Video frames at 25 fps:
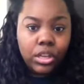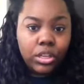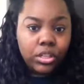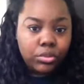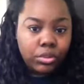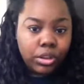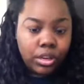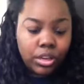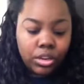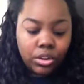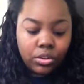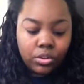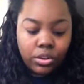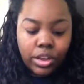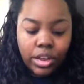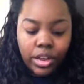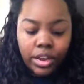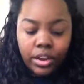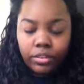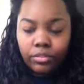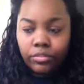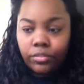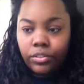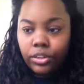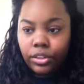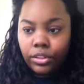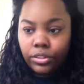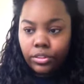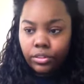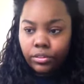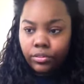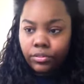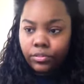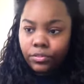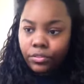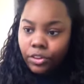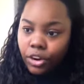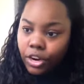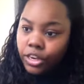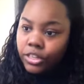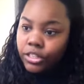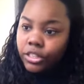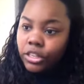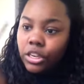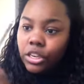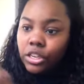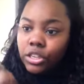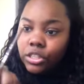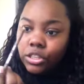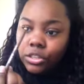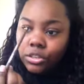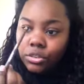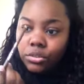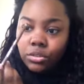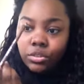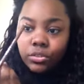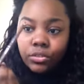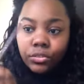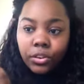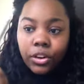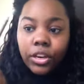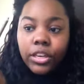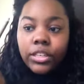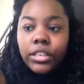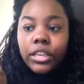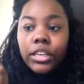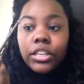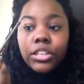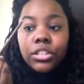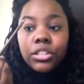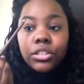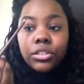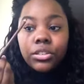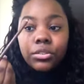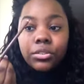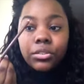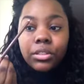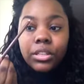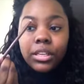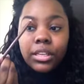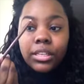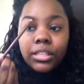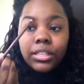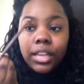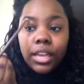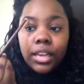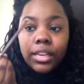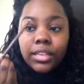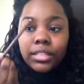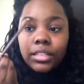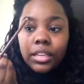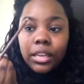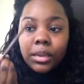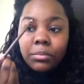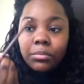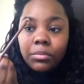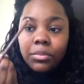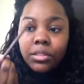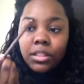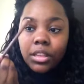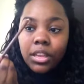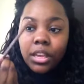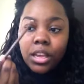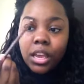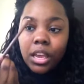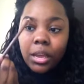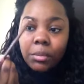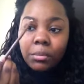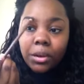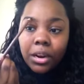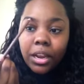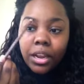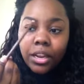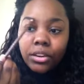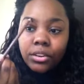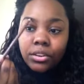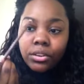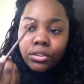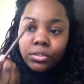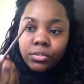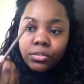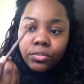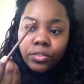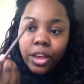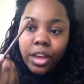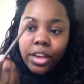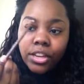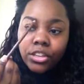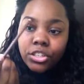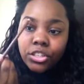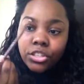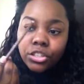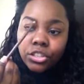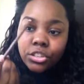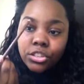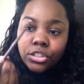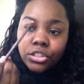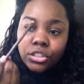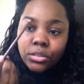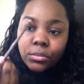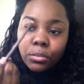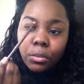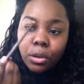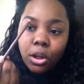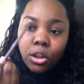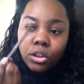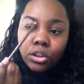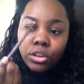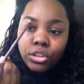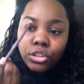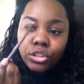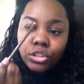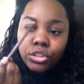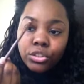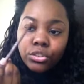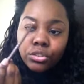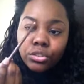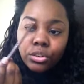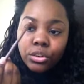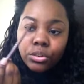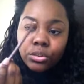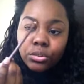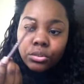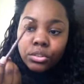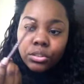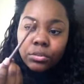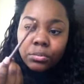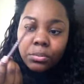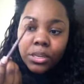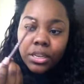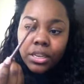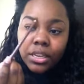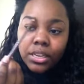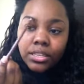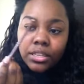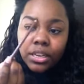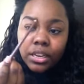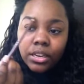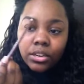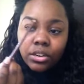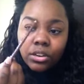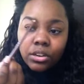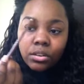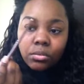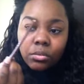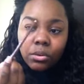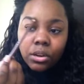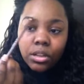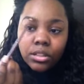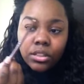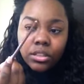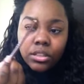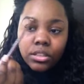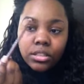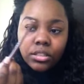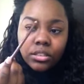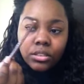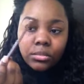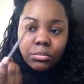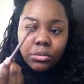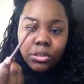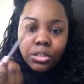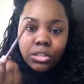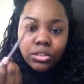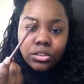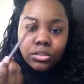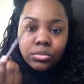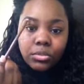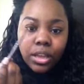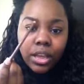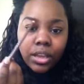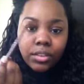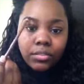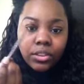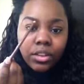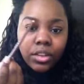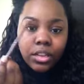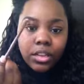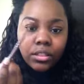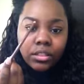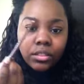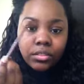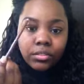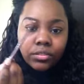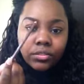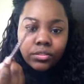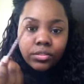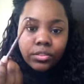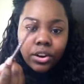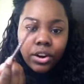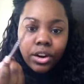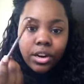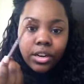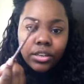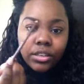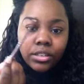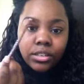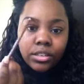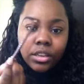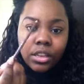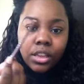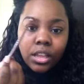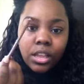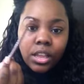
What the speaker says: so I can go ahead and fill in the front. To do the front, I just do the exact same thing, but I do faster, smaller strokes because I don't want this to be too heavy in the front.